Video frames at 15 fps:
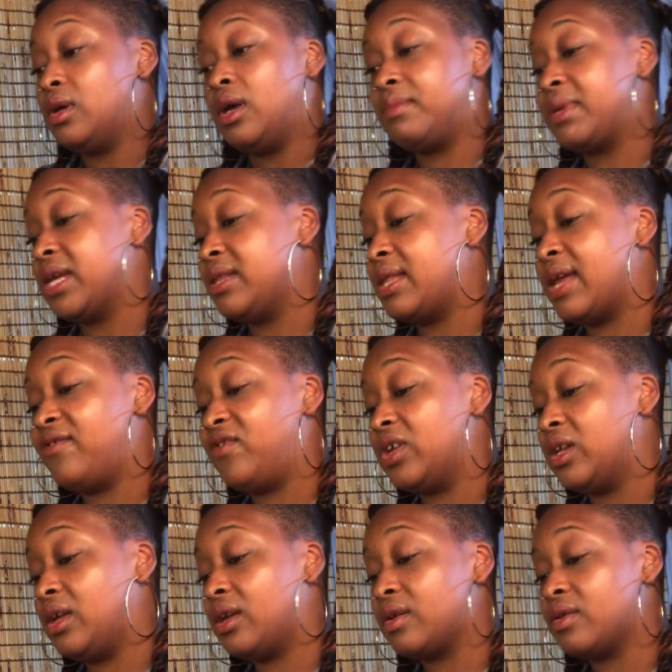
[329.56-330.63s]
I'm getting that
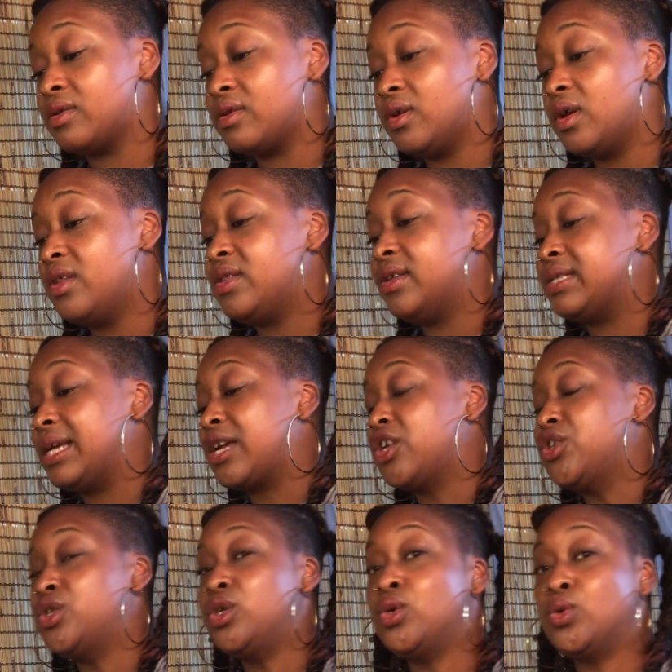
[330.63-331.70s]
feeling. There's like
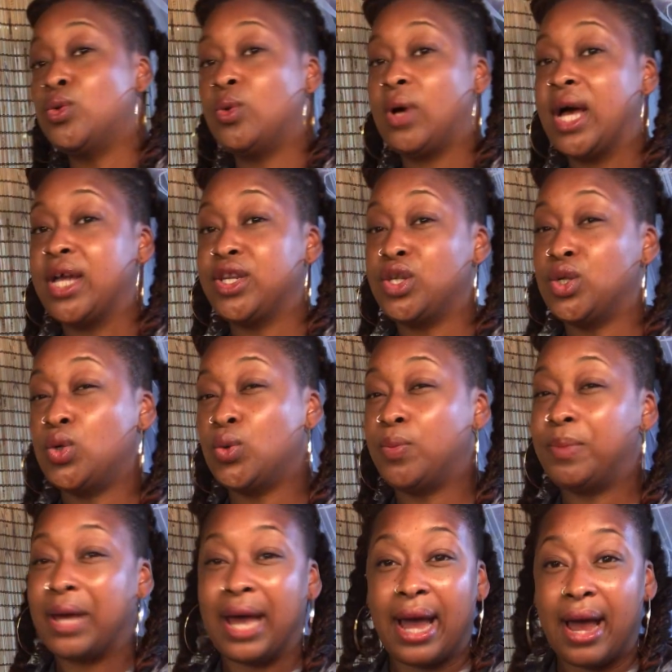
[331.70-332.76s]
a new, a new
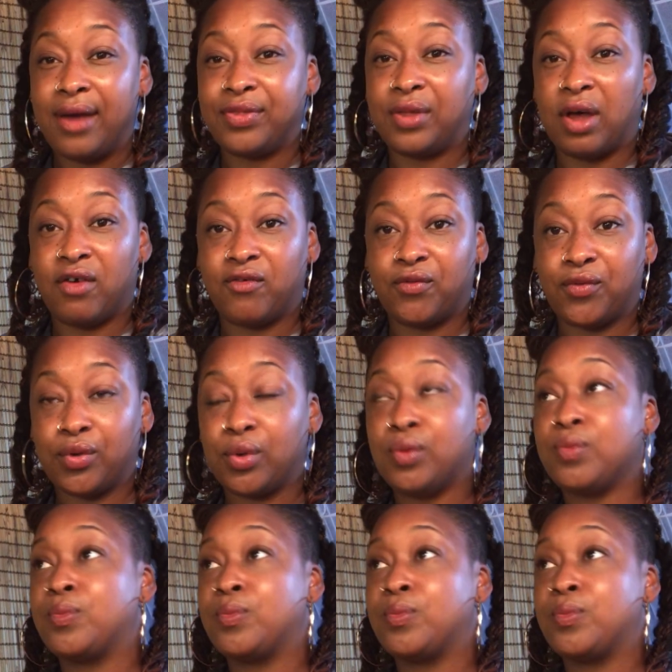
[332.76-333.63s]
path of